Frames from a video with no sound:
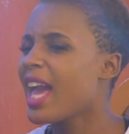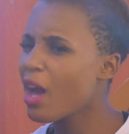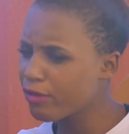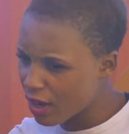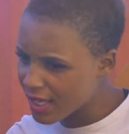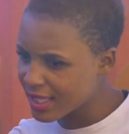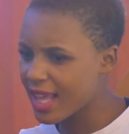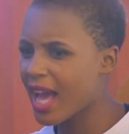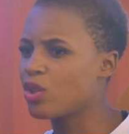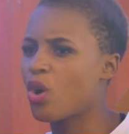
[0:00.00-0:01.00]
and of course
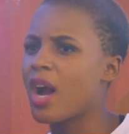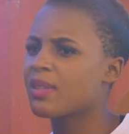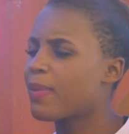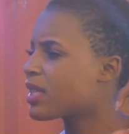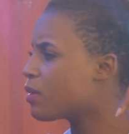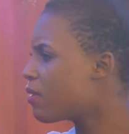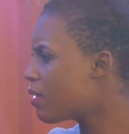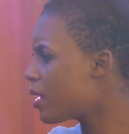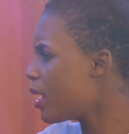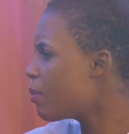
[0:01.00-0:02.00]
they are dogs, but
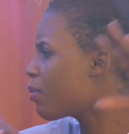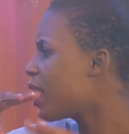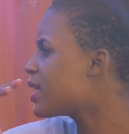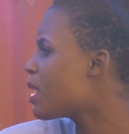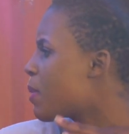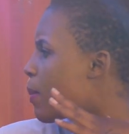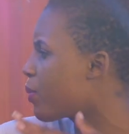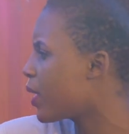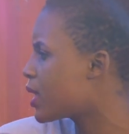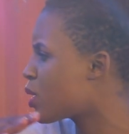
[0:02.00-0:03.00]
imbukazi name a
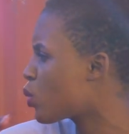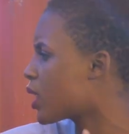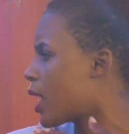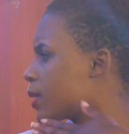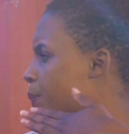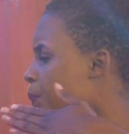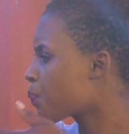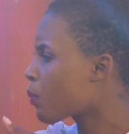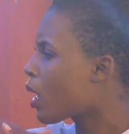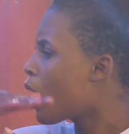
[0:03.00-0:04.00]
breed, sweetheart.
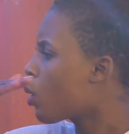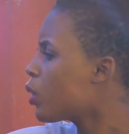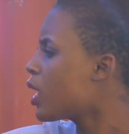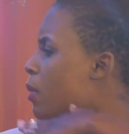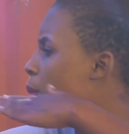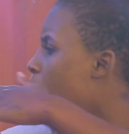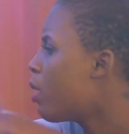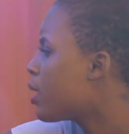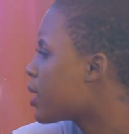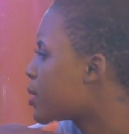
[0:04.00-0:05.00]
My
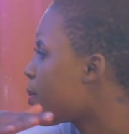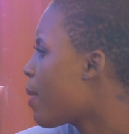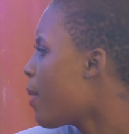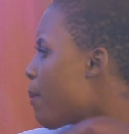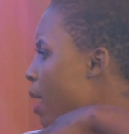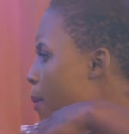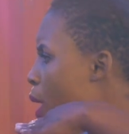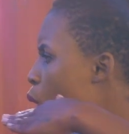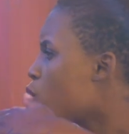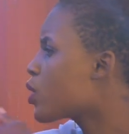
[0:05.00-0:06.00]
balls, my
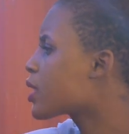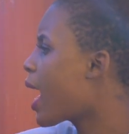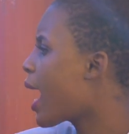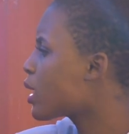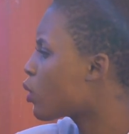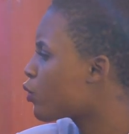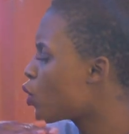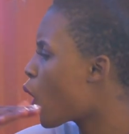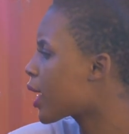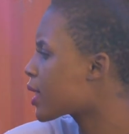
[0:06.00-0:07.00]
all those kind of
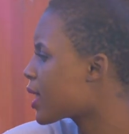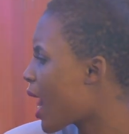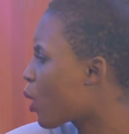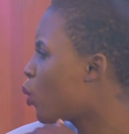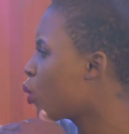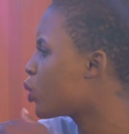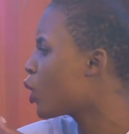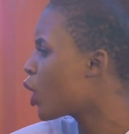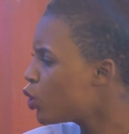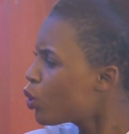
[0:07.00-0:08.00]
dogs that are good.
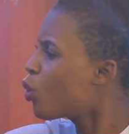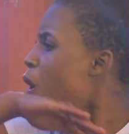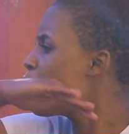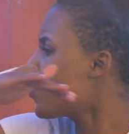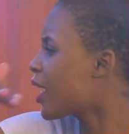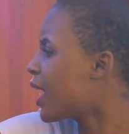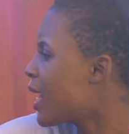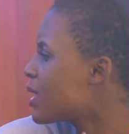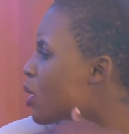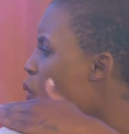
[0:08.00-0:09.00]
You go for the
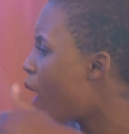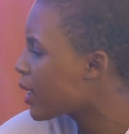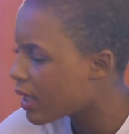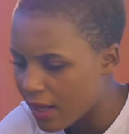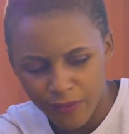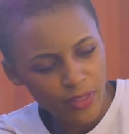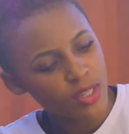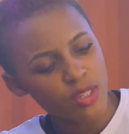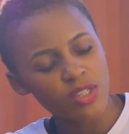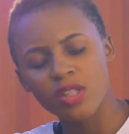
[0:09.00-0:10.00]
classic one. Leave
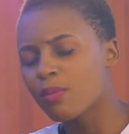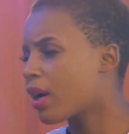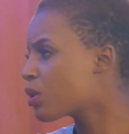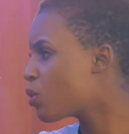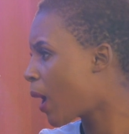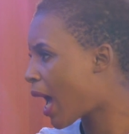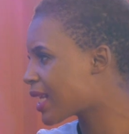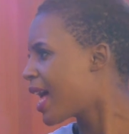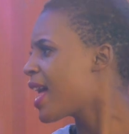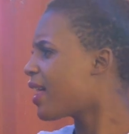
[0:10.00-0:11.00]
this
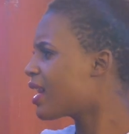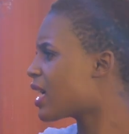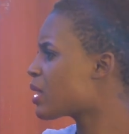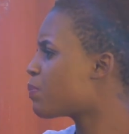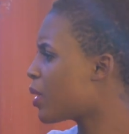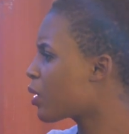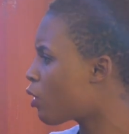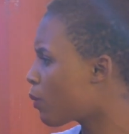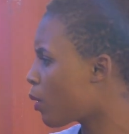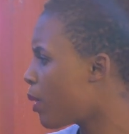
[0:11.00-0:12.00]
chimbukasungada that just pick
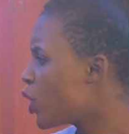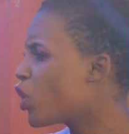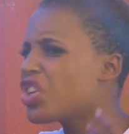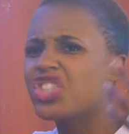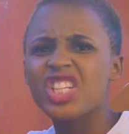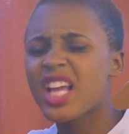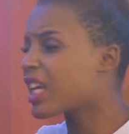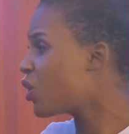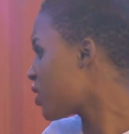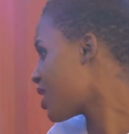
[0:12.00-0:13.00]
from the bin. Don't just
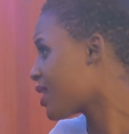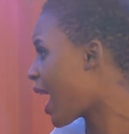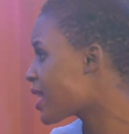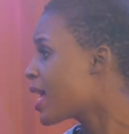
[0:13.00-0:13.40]
accuse those guys.